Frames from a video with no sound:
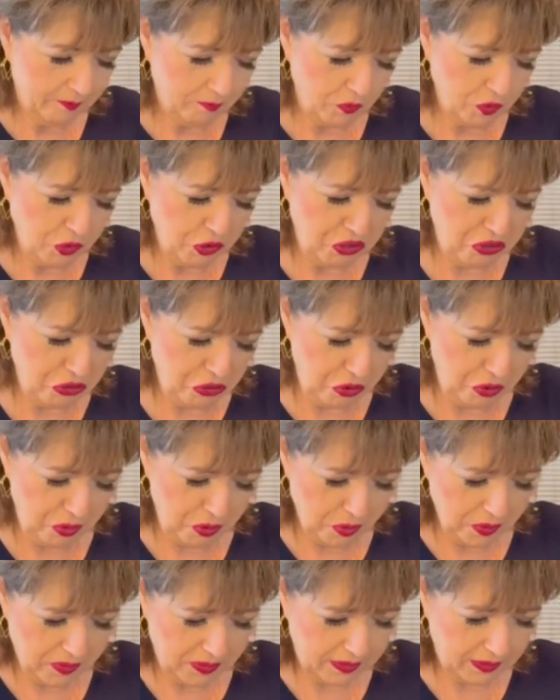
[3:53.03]

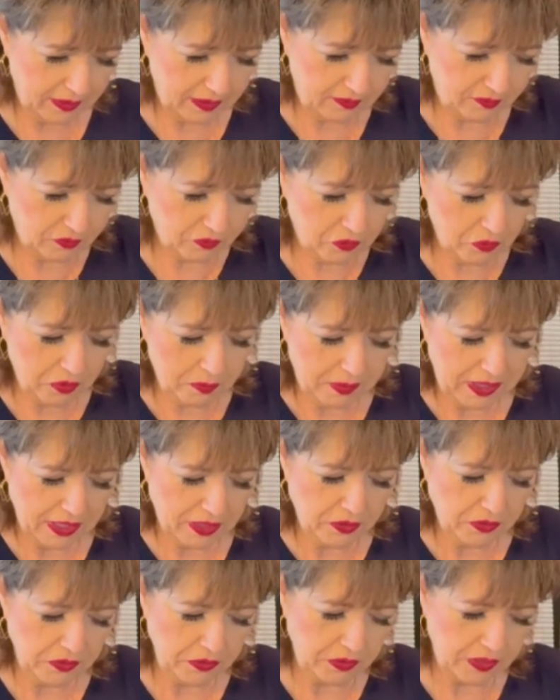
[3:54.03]
No, this is going to be
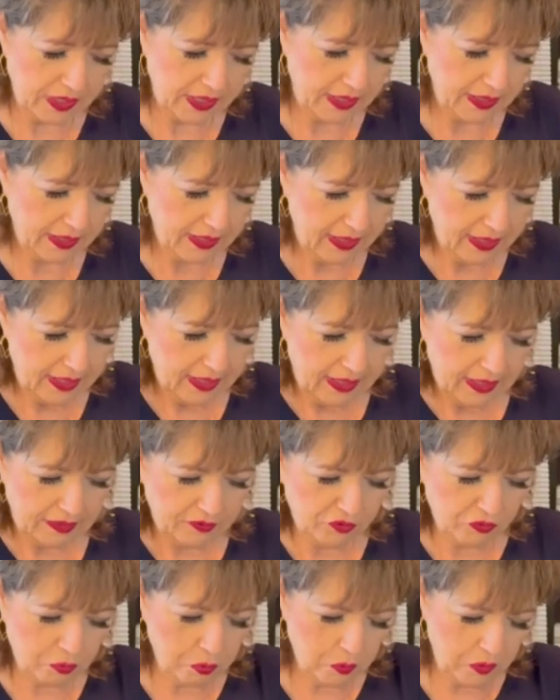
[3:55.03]
good.
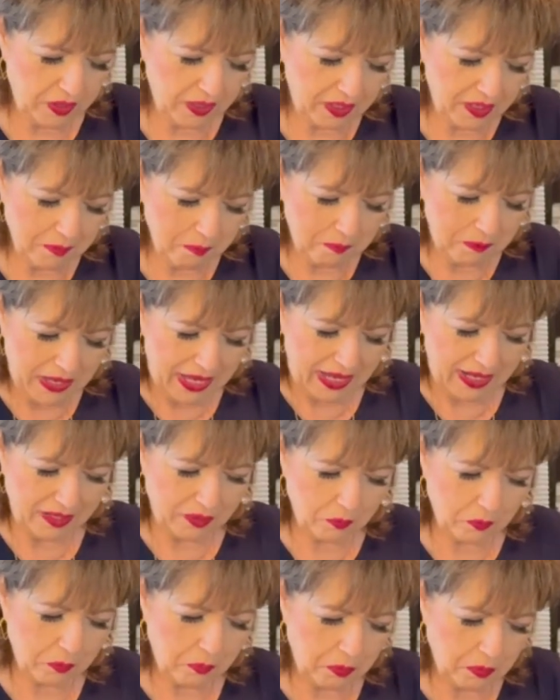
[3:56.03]
Just want to combine
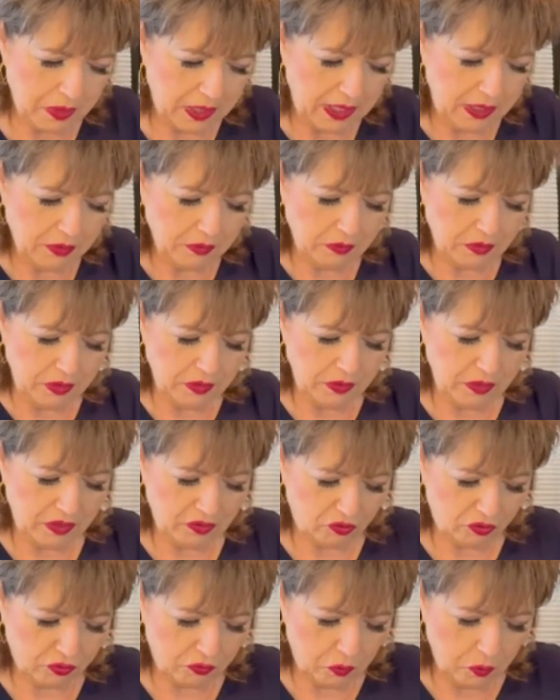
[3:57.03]
it real
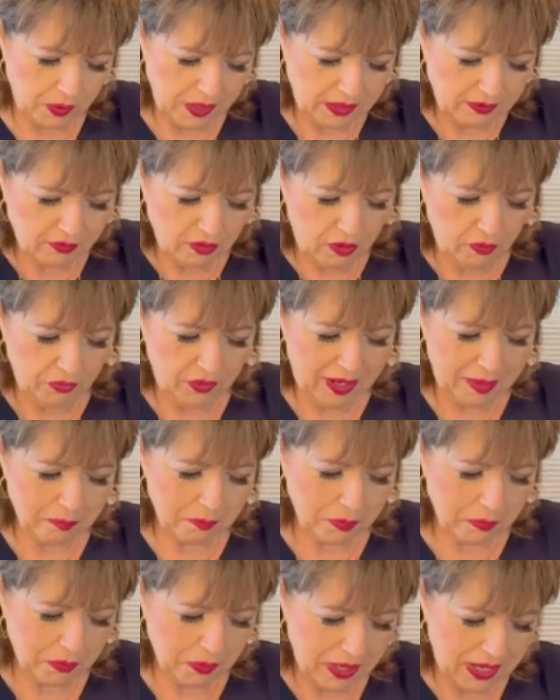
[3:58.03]
good. Squeeze all
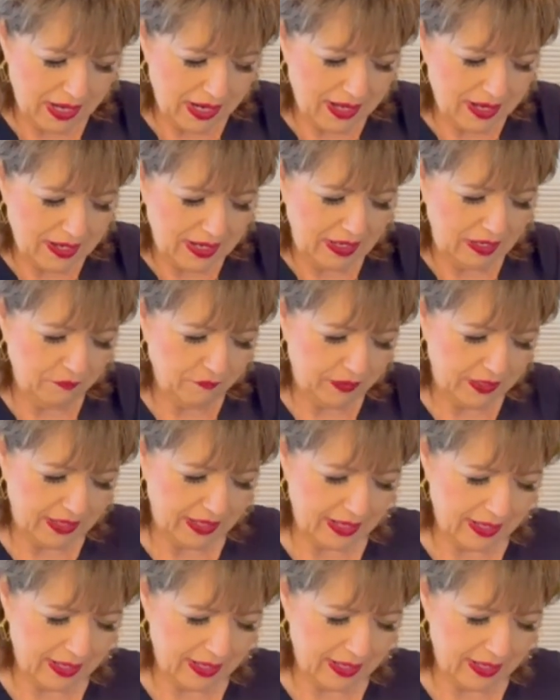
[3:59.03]
that bread, even it